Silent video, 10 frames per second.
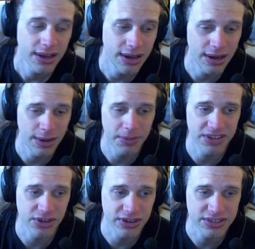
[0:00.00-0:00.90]

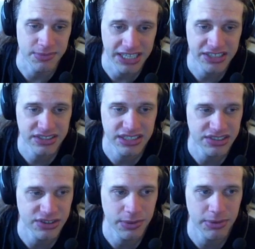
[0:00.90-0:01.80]
As long as mages can
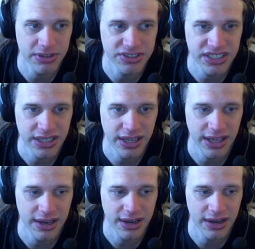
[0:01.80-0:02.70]
still be bursty.
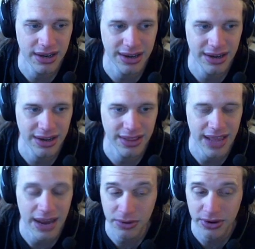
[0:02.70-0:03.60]
And in
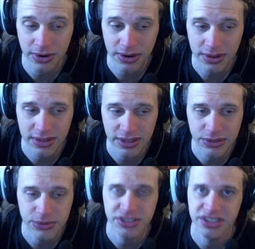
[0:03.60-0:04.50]
that regard, then
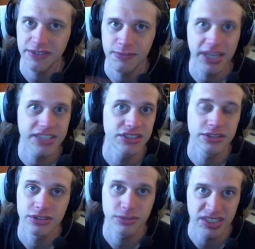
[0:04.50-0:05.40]
you just give mages
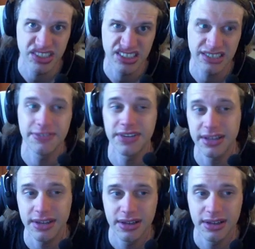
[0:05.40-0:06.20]
specific